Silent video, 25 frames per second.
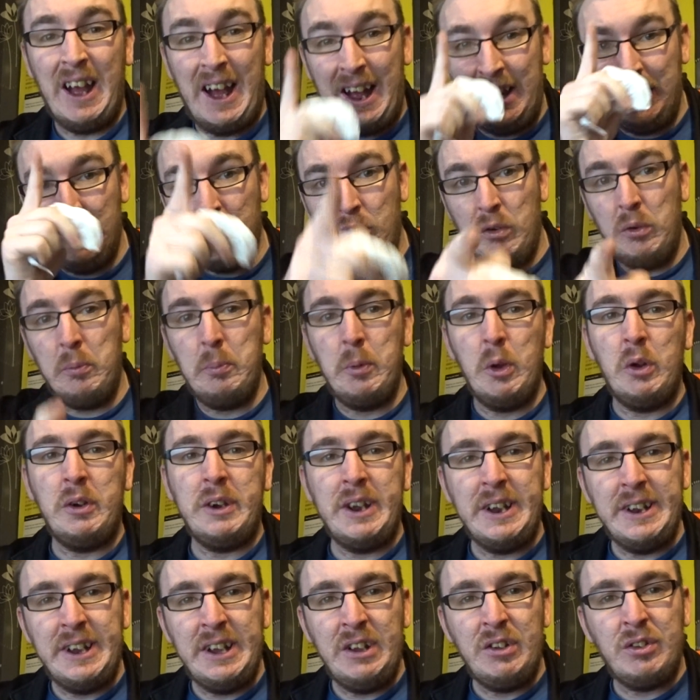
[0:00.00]
and I'm
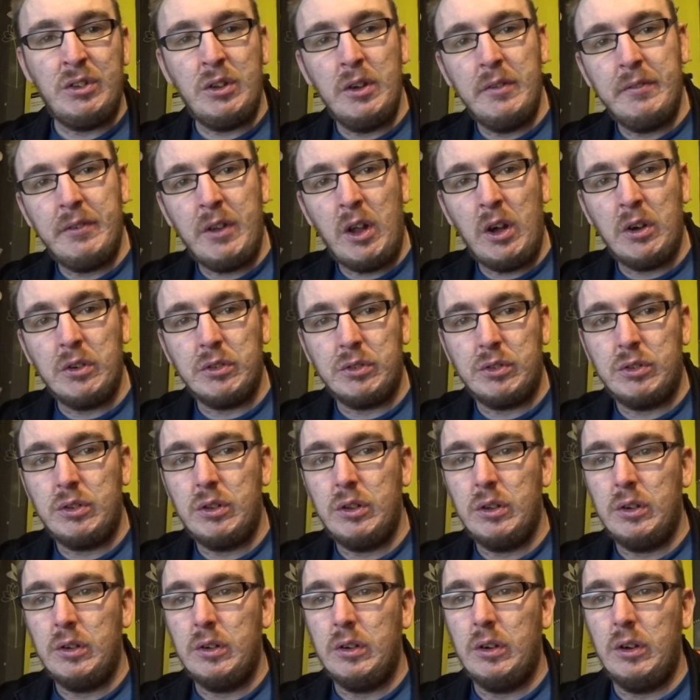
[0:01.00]
uploading these two vlogs,
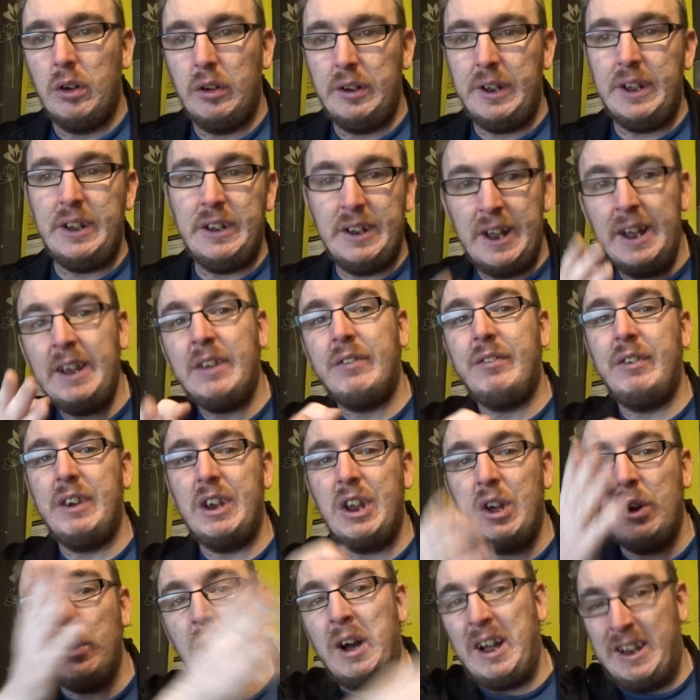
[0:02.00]
or this
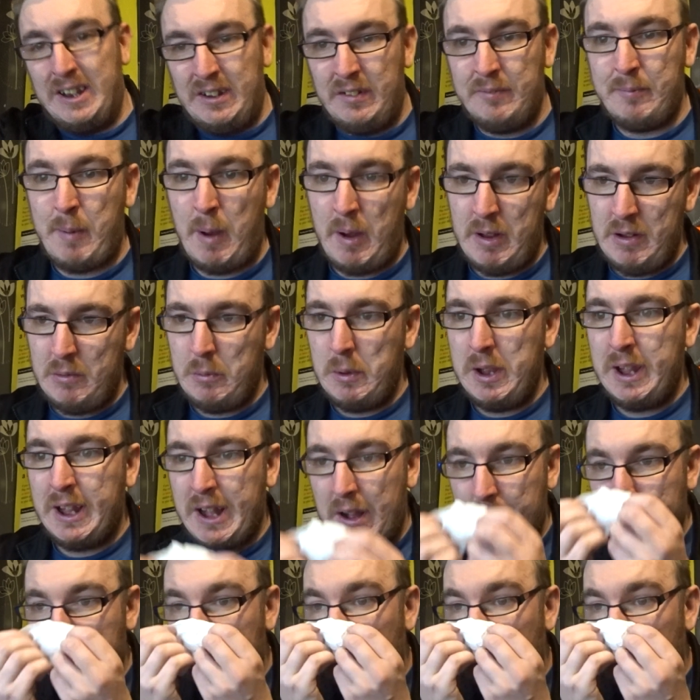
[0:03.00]
video and my weekend